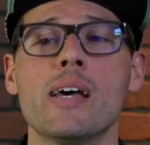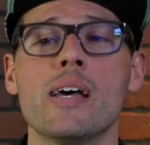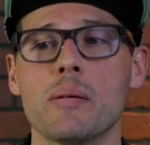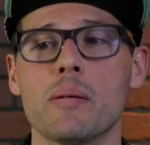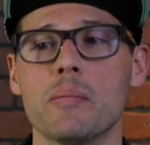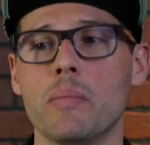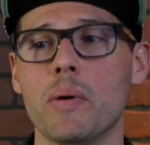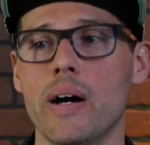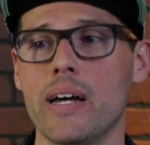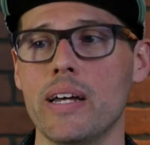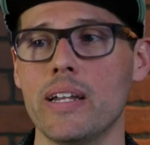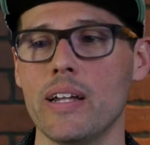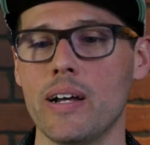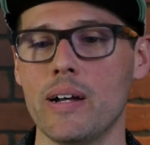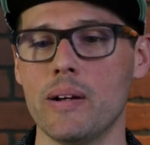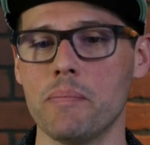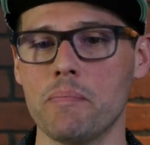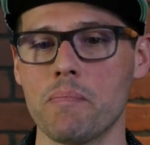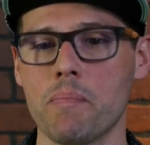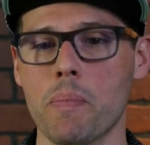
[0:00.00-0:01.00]
But
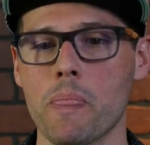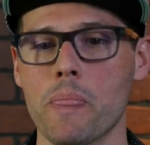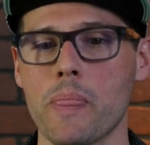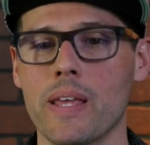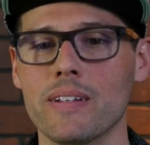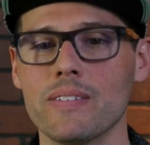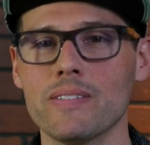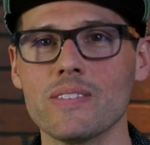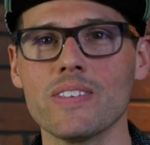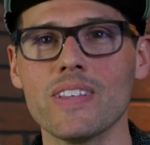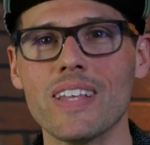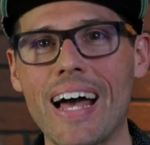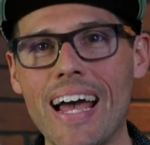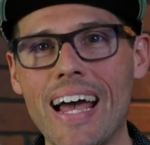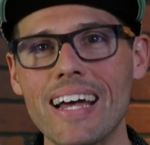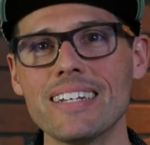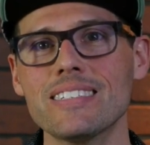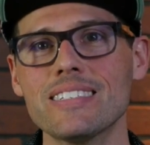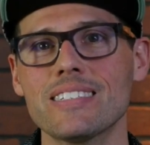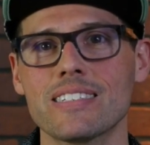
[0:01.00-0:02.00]

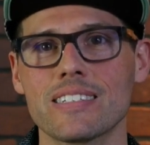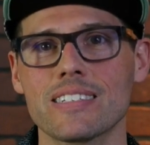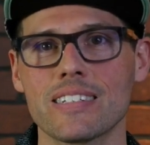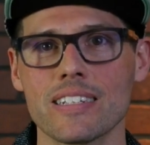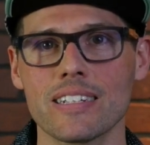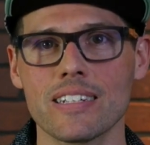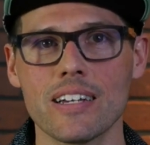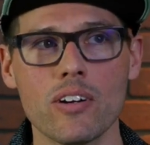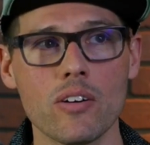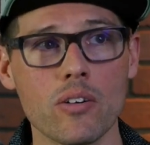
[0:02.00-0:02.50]
it